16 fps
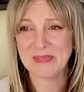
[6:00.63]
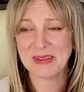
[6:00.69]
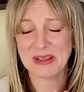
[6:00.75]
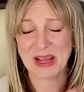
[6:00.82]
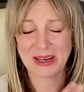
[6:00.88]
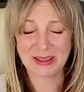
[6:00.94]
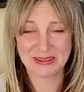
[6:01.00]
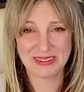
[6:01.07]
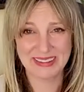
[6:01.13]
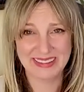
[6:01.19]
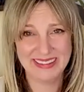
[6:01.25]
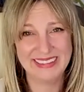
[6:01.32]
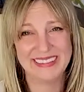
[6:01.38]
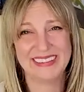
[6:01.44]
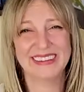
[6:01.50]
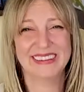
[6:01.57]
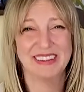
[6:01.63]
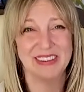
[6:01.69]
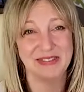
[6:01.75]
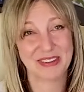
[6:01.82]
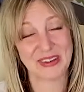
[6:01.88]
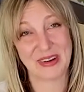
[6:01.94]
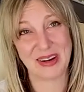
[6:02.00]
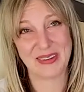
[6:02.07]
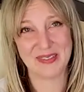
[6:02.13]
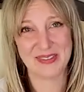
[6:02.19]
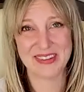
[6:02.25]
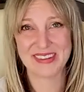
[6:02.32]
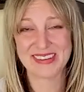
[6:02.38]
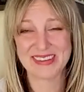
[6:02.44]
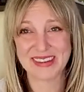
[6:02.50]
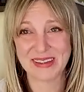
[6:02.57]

Luckily, x-rays